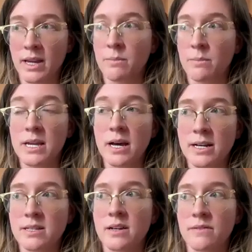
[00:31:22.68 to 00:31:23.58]
Again,
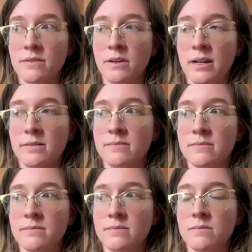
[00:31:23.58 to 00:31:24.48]
because suffering
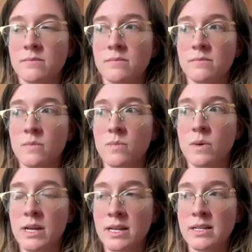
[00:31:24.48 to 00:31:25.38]

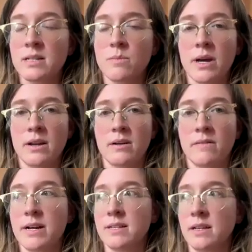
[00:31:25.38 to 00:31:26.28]
is dependent
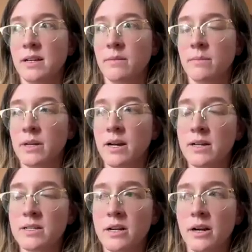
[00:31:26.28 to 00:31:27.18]
arising,
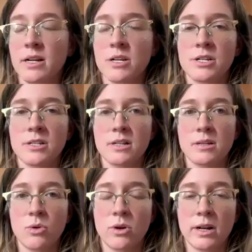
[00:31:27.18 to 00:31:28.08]
because there are conditions
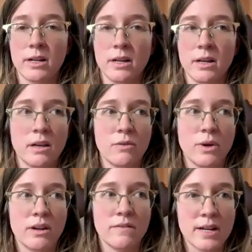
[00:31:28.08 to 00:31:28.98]
that support it,
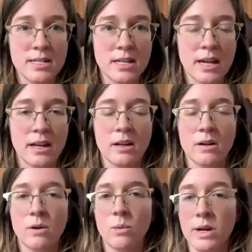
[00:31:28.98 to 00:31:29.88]
if we investigate
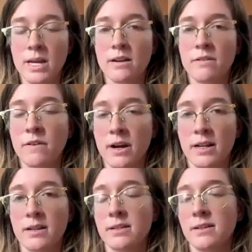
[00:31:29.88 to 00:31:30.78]
it, we can
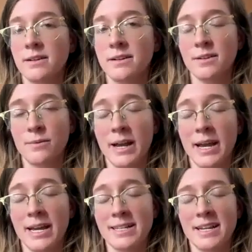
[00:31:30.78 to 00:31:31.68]
find the
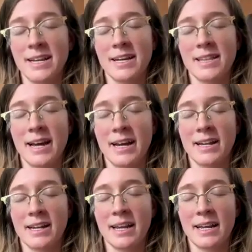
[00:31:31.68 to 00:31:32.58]
ways
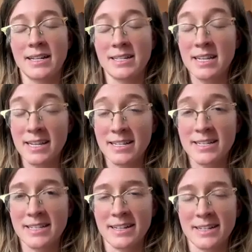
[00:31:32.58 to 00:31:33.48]
that it can
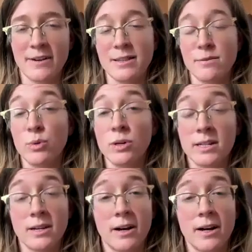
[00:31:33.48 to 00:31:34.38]
cease. That's why the
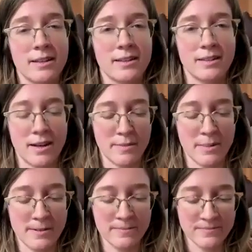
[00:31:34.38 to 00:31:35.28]
Buddha taught the
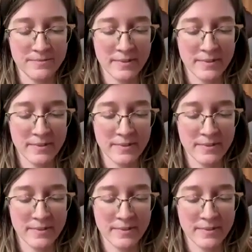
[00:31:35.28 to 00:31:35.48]
Dhamma.